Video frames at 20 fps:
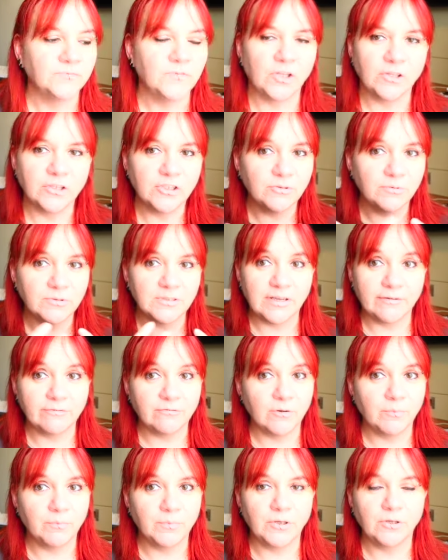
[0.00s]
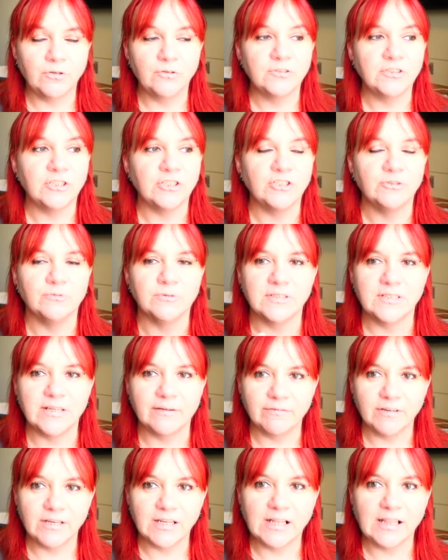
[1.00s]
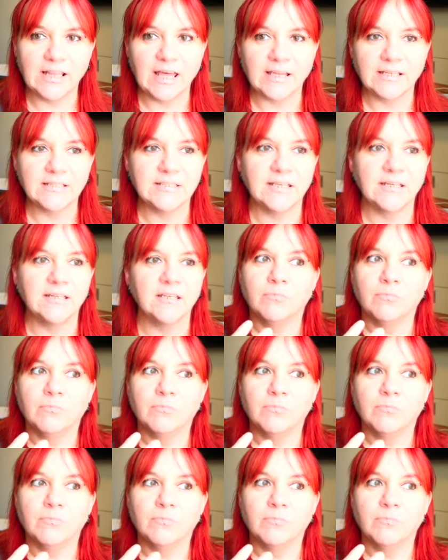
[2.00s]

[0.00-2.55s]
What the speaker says: Not that she was ever abused and she was never neglected,